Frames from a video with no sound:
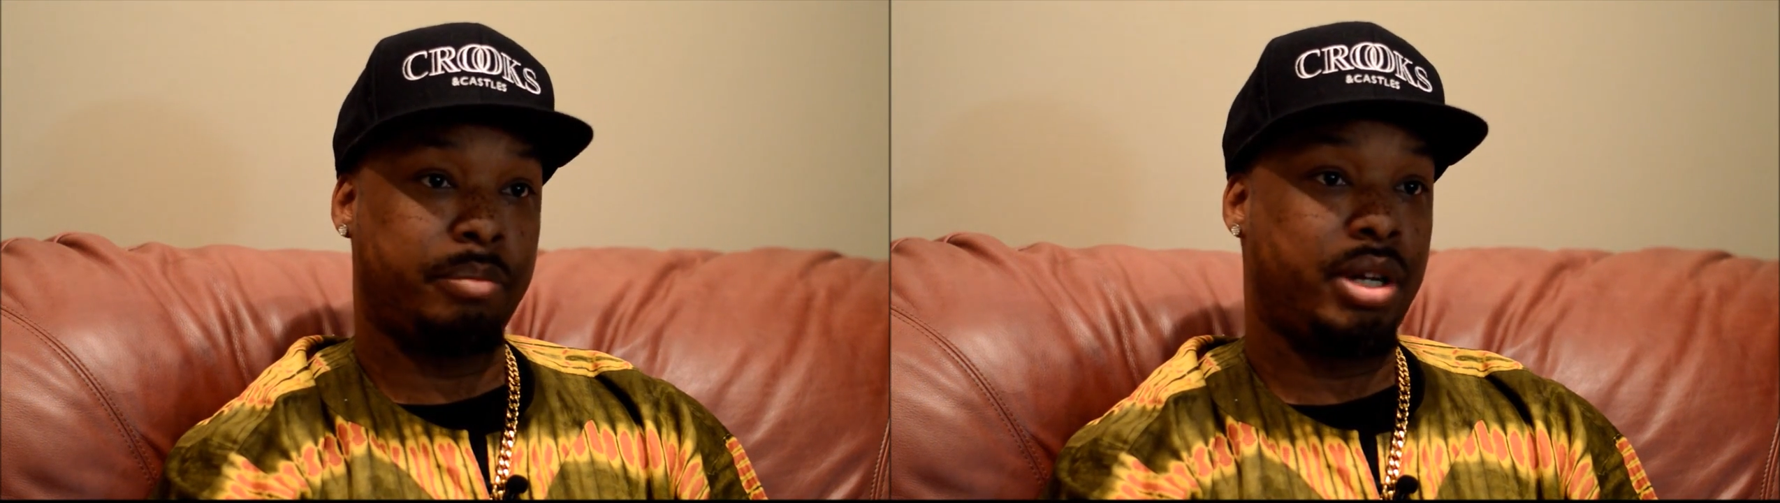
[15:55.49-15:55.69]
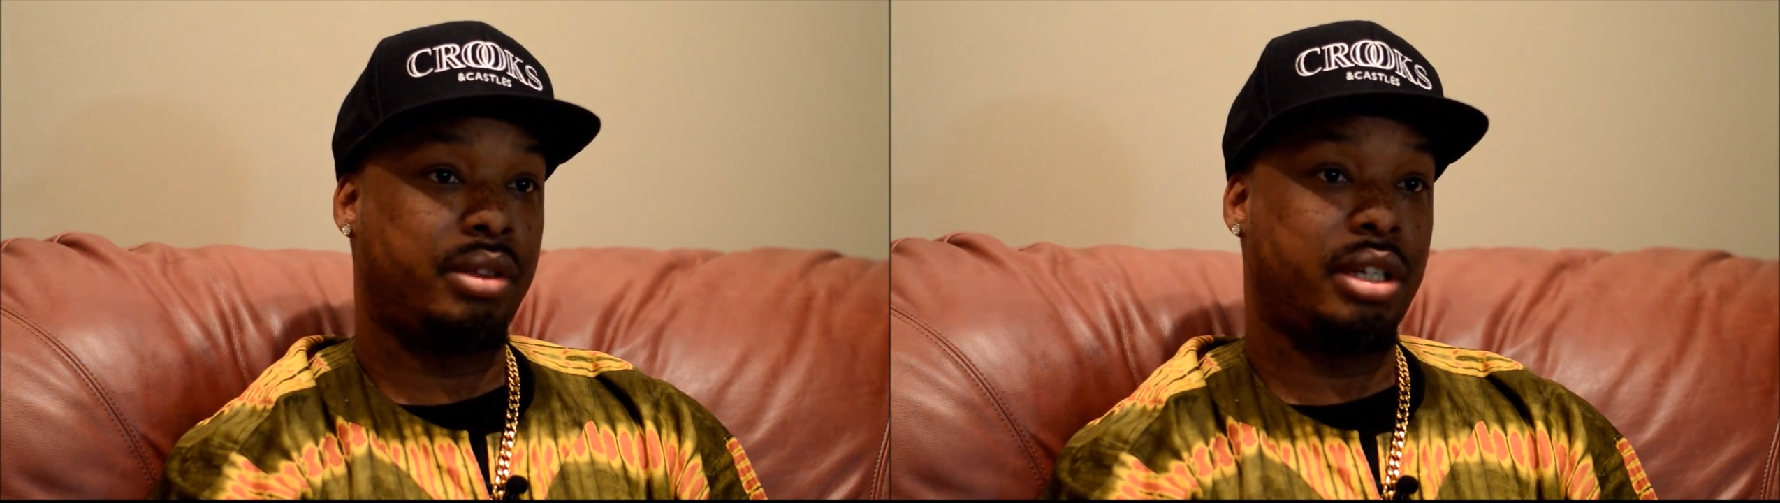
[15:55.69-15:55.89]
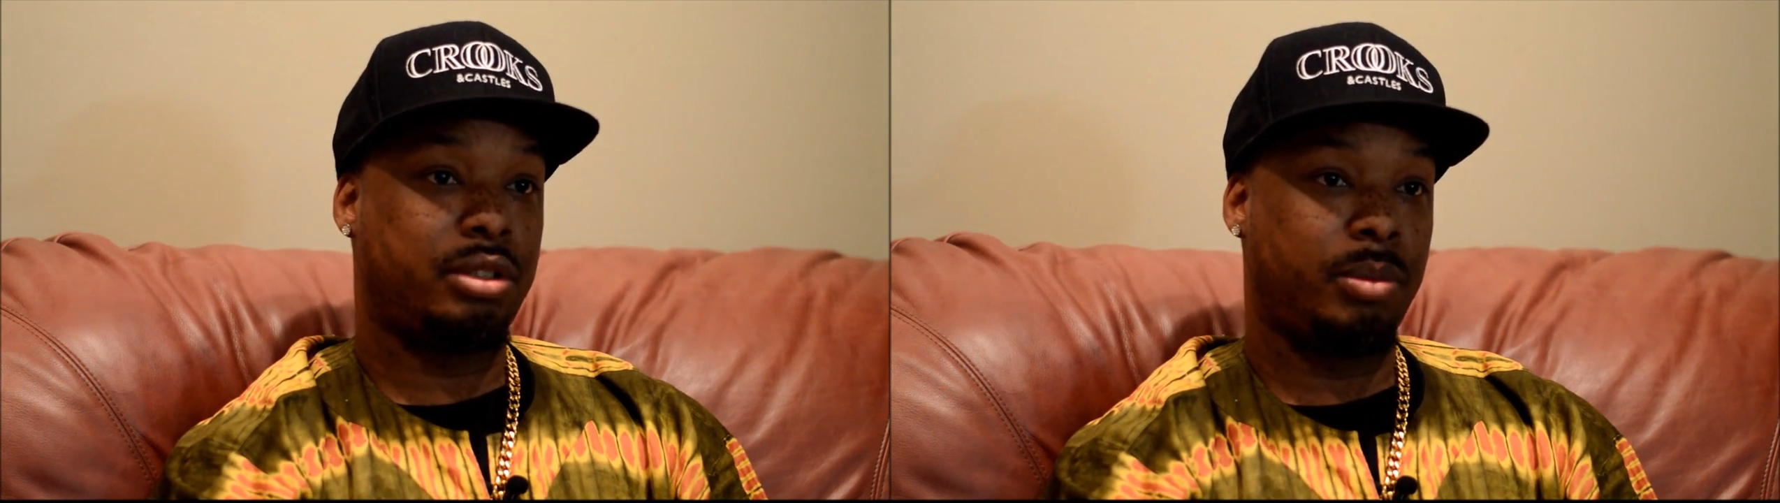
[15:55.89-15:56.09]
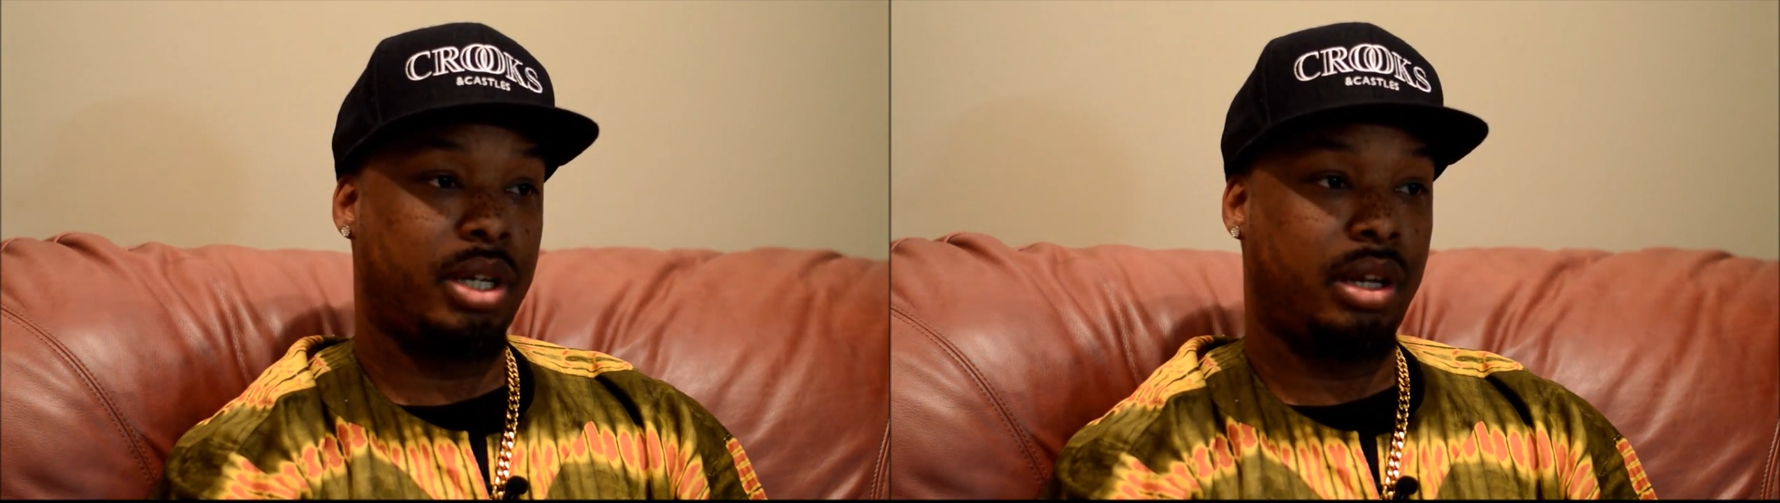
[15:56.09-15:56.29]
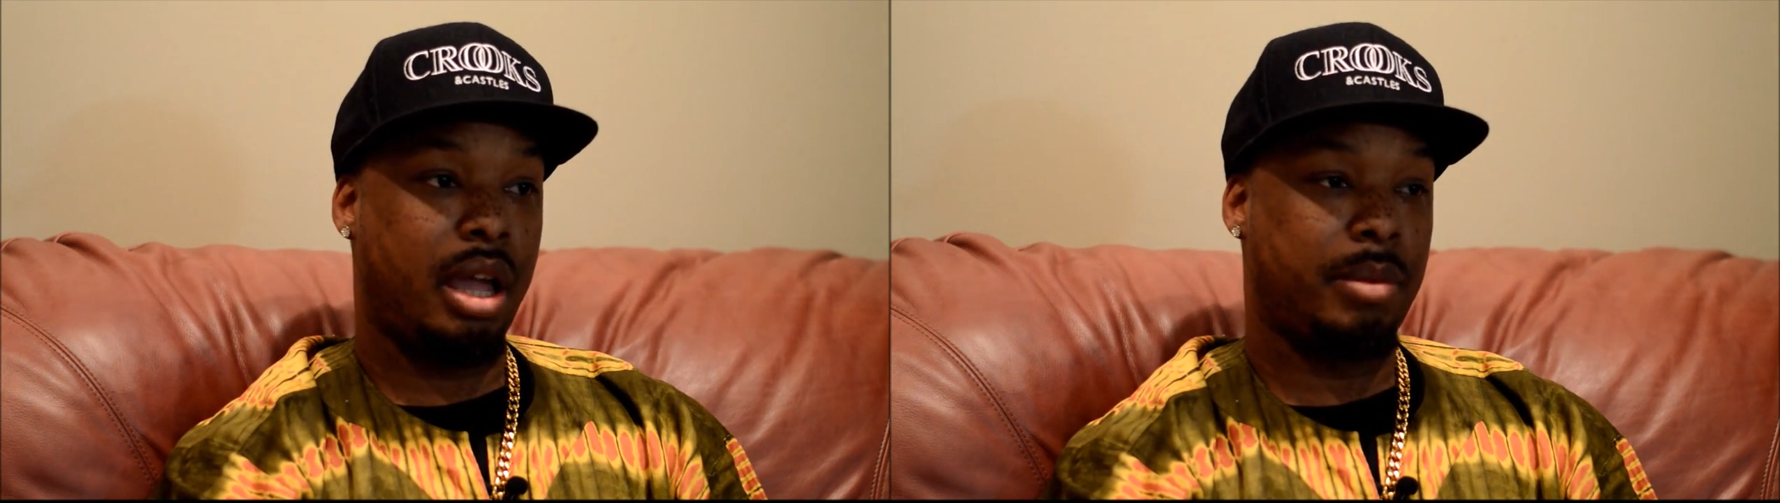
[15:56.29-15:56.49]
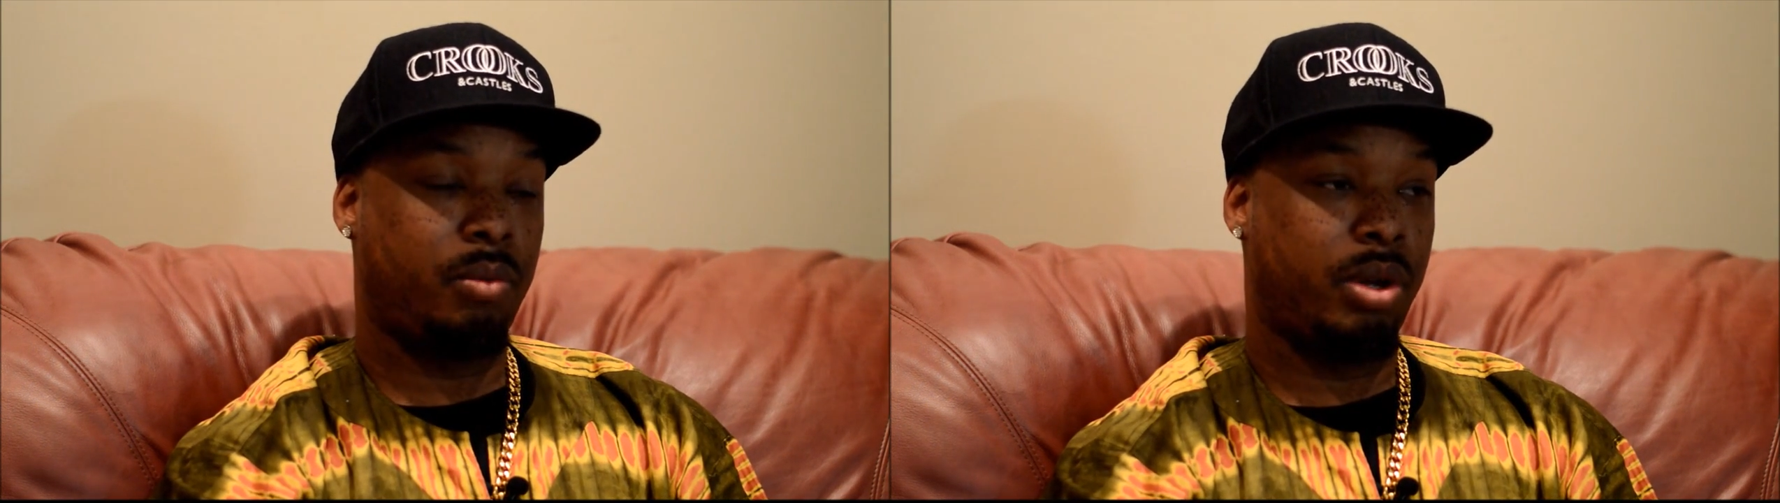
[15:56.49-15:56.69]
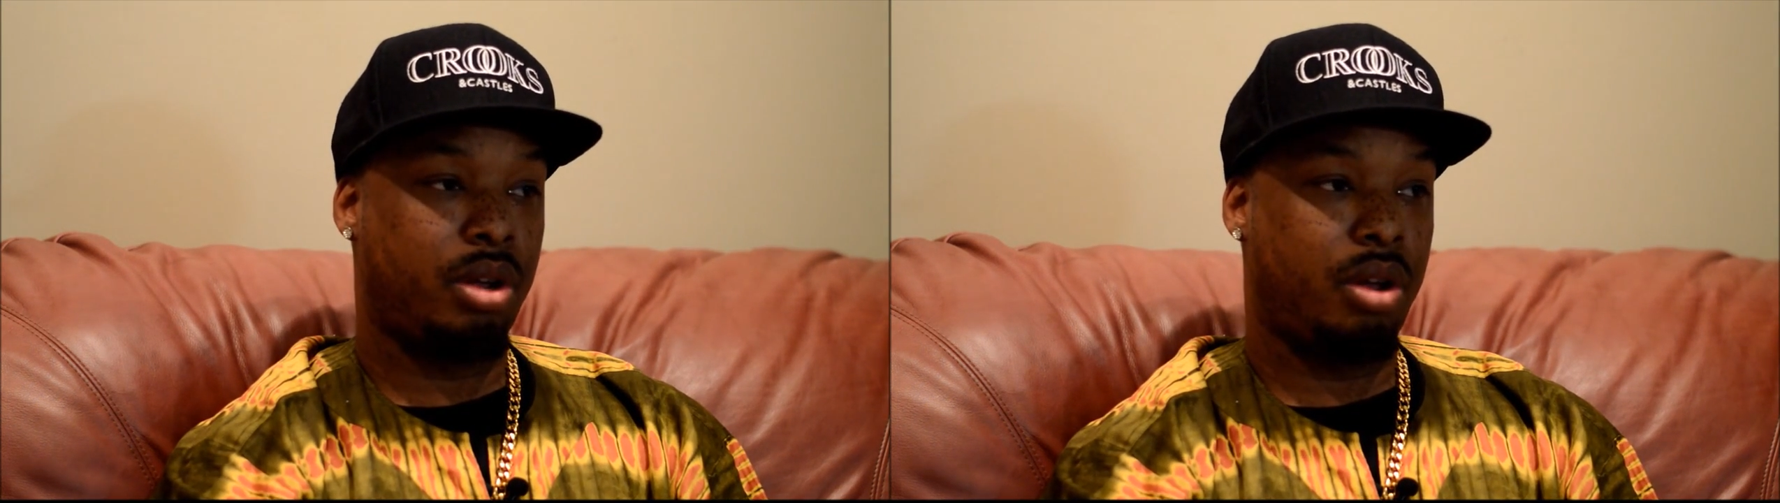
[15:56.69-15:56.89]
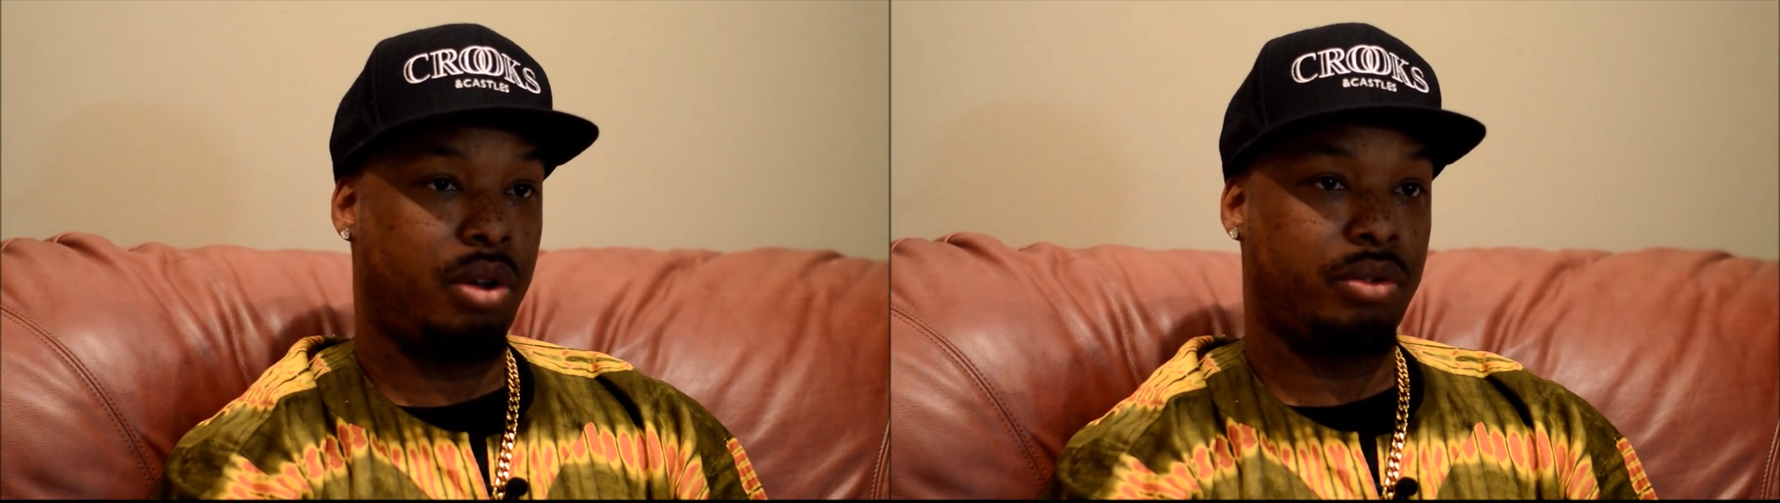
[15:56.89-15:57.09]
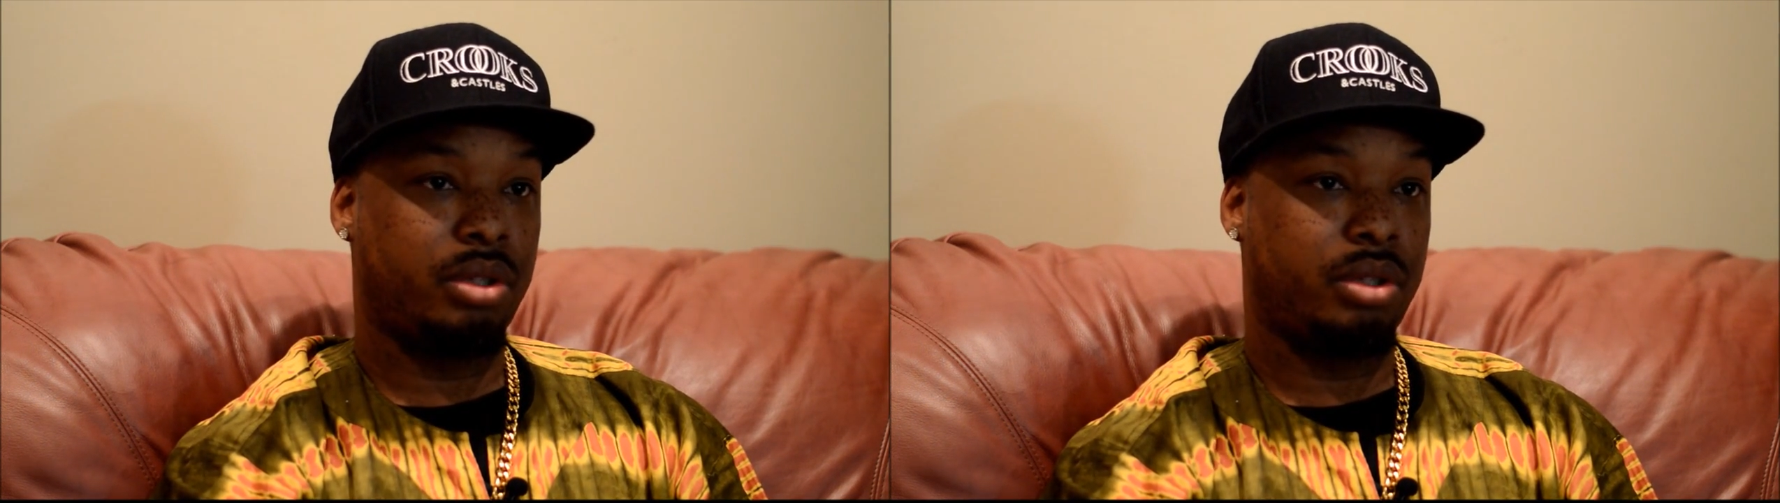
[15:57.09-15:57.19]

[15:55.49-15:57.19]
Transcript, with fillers: many things that we can name that went on